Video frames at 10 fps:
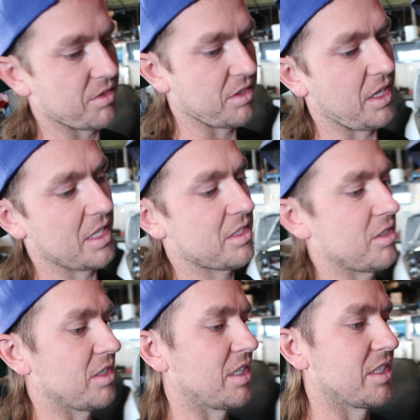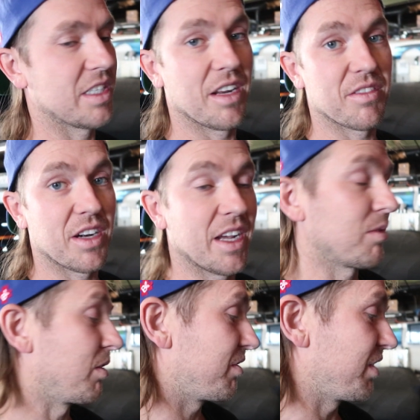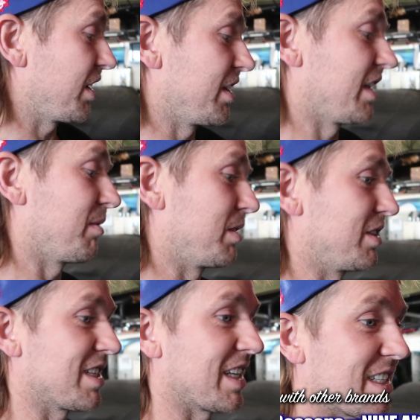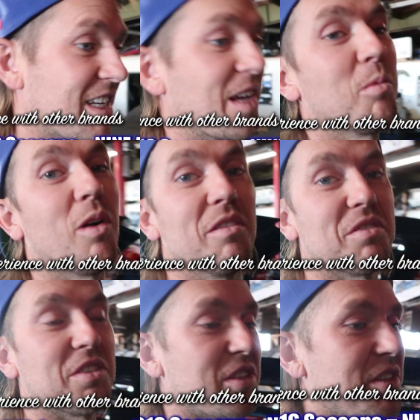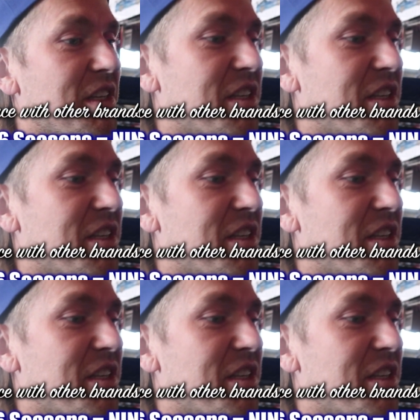it for the last 2 years, never had one fail yet. I've been using the same one for 2